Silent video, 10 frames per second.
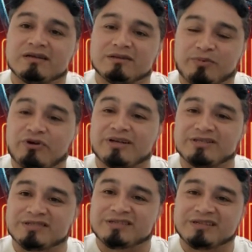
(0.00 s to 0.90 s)

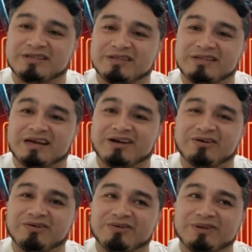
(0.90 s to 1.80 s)
depression,
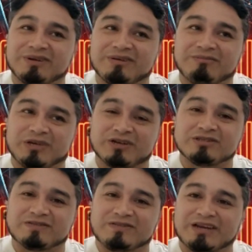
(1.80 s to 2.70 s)
now
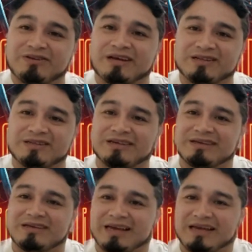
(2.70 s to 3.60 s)
because of that, you got to
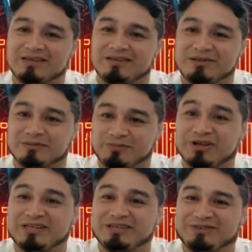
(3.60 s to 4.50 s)
take
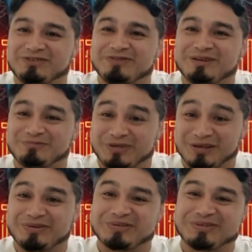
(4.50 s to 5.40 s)
antidepressive
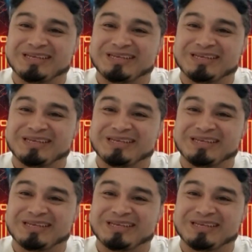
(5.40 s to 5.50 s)
pills.